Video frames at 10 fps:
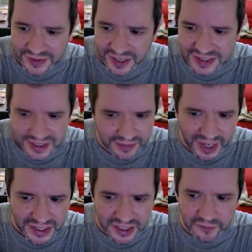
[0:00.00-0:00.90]

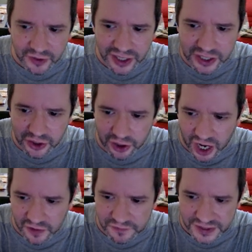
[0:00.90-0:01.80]
Imagine if you're in your
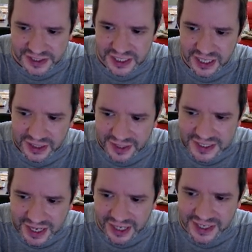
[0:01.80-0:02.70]
office This
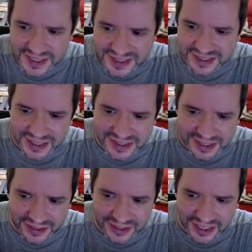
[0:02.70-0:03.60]
guy is
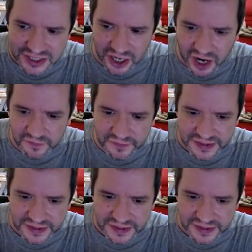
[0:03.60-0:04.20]
in his office.